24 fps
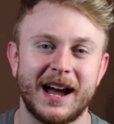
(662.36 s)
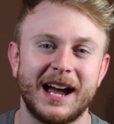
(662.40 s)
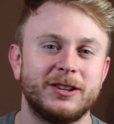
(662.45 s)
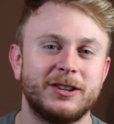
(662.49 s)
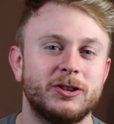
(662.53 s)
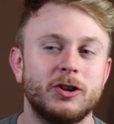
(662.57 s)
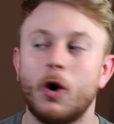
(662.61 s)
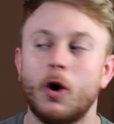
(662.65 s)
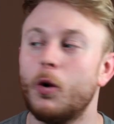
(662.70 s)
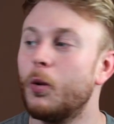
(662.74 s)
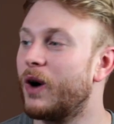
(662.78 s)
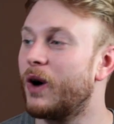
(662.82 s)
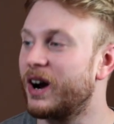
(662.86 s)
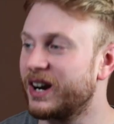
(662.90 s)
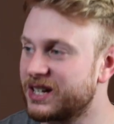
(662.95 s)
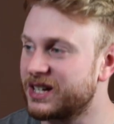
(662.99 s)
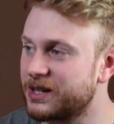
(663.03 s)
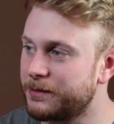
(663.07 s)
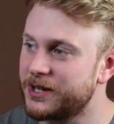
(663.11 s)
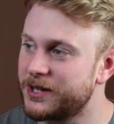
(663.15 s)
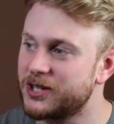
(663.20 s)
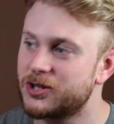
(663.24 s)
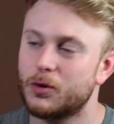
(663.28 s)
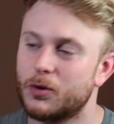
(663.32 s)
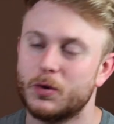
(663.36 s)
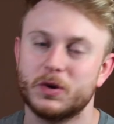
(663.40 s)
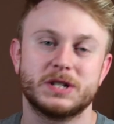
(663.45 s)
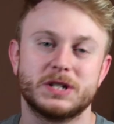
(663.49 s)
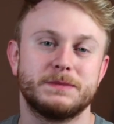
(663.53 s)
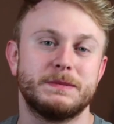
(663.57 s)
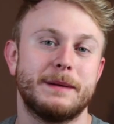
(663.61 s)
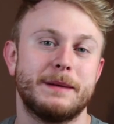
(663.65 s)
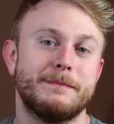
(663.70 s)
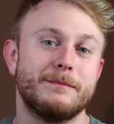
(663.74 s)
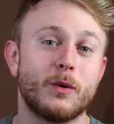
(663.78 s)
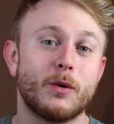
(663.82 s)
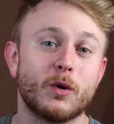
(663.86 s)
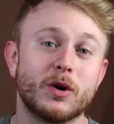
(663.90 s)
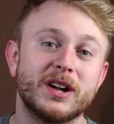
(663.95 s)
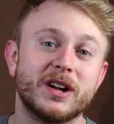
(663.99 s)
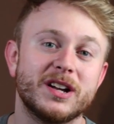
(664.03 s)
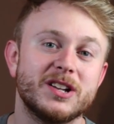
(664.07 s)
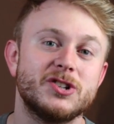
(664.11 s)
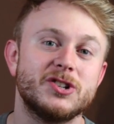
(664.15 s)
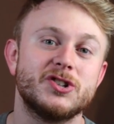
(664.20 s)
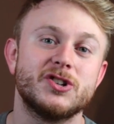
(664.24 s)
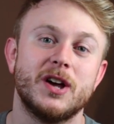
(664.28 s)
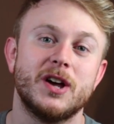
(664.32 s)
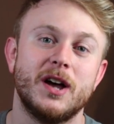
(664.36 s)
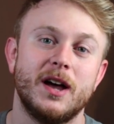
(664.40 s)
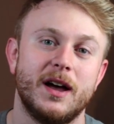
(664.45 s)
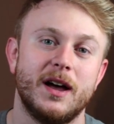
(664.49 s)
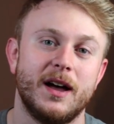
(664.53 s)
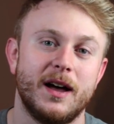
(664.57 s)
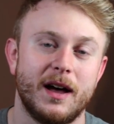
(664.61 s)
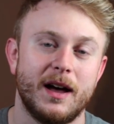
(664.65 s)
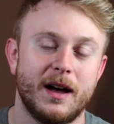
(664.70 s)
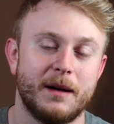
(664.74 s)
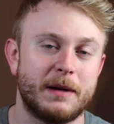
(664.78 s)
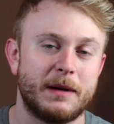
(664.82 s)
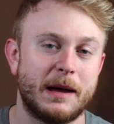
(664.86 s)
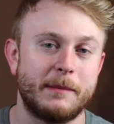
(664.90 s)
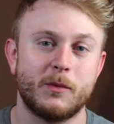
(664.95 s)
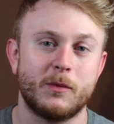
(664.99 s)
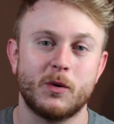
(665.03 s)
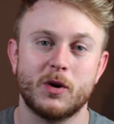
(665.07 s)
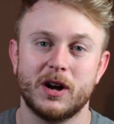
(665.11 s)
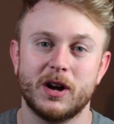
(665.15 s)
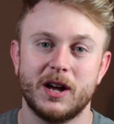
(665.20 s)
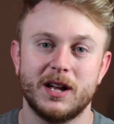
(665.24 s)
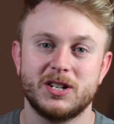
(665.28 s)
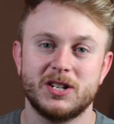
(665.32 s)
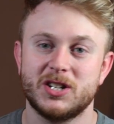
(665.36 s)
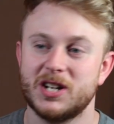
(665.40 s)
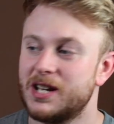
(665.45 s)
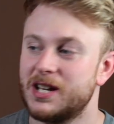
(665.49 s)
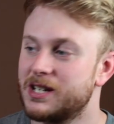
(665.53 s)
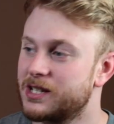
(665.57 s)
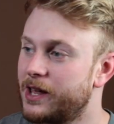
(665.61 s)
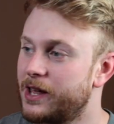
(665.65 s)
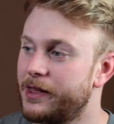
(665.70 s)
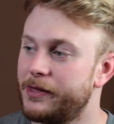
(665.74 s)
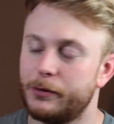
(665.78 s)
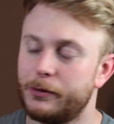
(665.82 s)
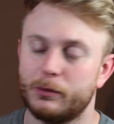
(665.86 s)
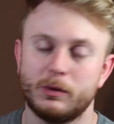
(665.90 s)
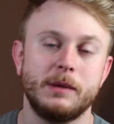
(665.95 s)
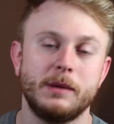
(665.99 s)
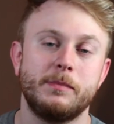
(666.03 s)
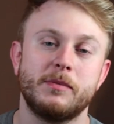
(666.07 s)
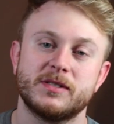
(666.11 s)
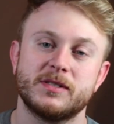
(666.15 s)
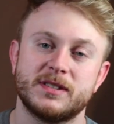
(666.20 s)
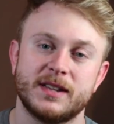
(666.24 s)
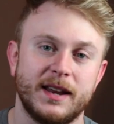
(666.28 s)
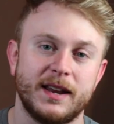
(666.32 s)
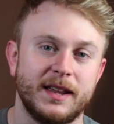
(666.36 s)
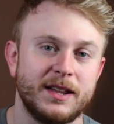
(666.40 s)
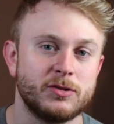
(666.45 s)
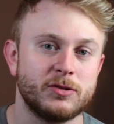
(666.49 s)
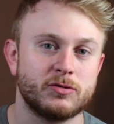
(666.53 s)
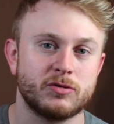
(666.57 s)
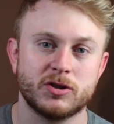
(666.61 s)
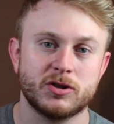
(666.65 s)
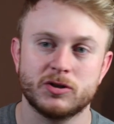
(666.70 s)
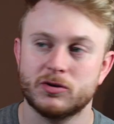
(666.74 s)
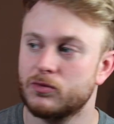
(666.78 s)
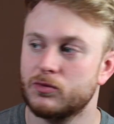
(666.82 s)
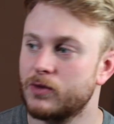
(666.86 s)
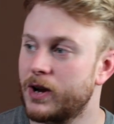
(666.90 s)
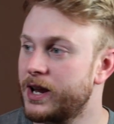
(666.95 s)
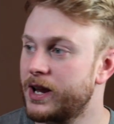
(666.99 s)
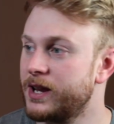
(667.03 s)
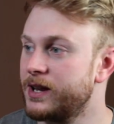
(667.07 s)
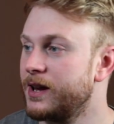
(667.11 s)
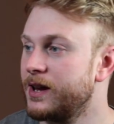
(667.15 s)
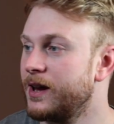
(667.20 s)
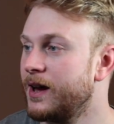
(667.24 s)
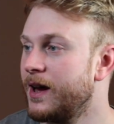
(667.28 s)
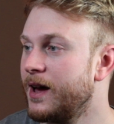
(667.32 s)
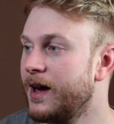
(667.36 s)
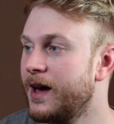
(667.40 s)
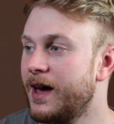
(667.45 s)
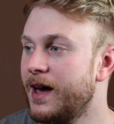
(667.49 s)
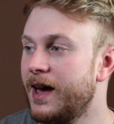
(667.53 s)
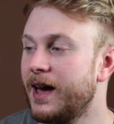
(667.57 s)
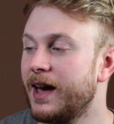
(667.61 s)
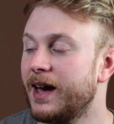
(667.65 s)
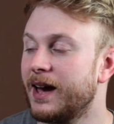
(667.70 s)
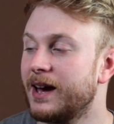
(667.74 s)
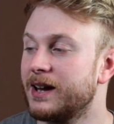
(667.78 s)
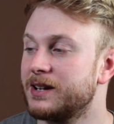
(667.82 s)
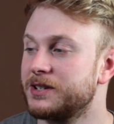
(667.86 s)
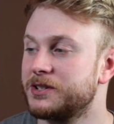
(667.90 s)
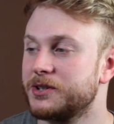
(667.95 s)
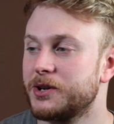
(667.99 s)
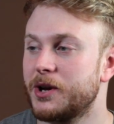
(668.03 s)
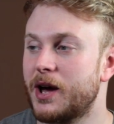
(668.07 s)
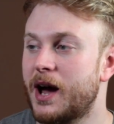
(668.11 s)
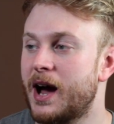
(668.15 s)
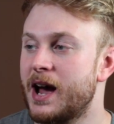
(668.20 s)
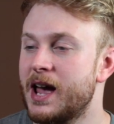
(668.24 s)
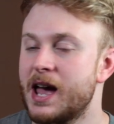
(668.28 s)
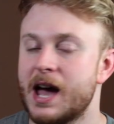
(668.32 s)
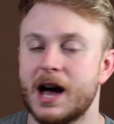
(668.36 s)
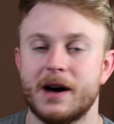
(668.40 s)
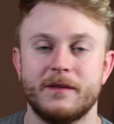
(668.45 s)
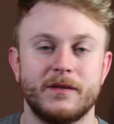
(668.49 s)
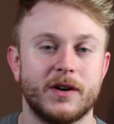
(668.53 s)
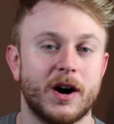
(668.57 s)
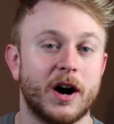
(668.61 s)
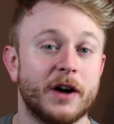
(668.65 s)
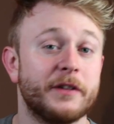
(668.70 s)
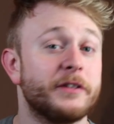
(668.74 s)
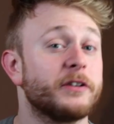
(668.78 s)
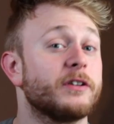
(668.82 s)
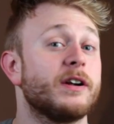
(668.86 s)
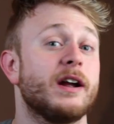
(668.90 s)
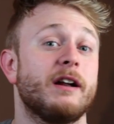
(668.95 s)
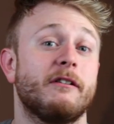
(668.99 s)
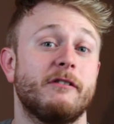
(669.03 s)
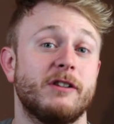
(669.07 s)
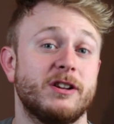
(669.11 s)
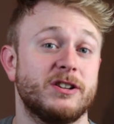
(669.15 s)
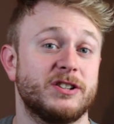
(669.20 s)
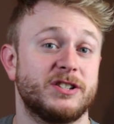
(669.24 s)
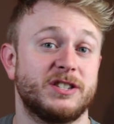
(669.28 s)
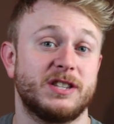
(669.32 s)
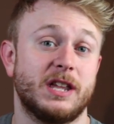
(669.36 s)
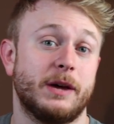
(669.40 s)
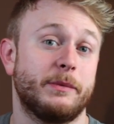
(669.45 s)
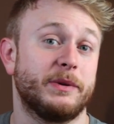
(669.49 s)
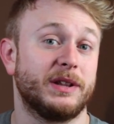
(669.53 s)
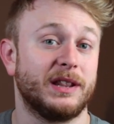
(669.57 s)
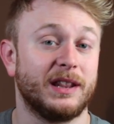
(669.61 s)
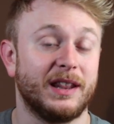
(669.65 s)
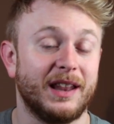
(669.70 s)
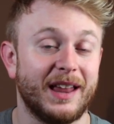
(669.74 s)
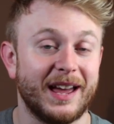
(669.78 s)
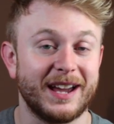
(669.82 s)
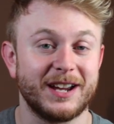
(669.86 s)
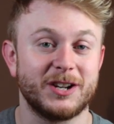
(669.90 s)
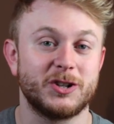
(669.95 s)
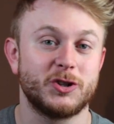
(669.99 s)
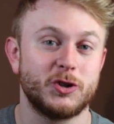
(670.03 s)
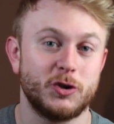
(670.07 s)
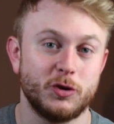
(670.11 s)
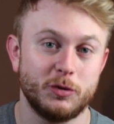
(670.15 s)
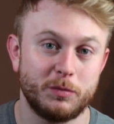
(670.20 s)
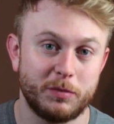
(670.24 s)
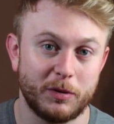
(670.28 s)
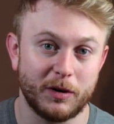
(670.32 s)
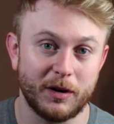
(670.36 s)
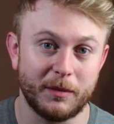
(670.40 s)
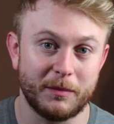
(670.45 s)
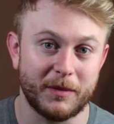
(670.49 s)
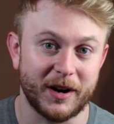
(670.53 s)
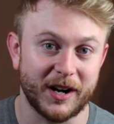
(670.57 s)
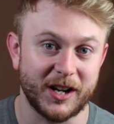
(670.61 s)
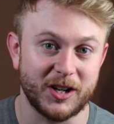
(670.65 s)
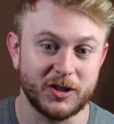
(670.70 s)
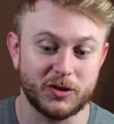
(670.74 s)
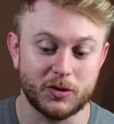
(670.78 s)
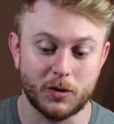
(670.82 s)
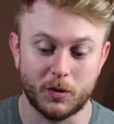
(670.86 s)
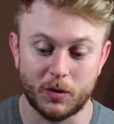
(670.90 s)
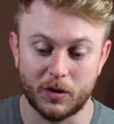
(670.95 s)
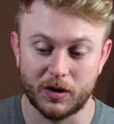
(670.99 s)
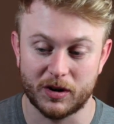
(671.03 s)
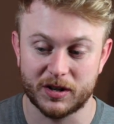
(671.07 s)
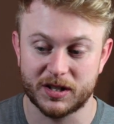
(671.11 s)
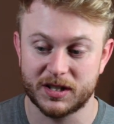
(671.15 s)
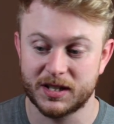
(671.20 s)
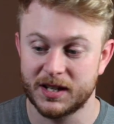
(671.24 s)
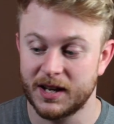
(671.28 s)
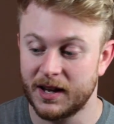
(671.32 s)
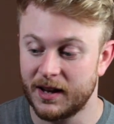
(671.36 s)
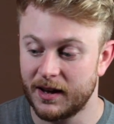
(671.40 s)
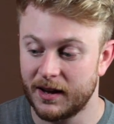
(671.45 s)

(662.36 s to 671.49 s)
I don't want it to be towards my mortgage. My mortgage is a 3% interest rate, and I have other areas that I would like to put money towards.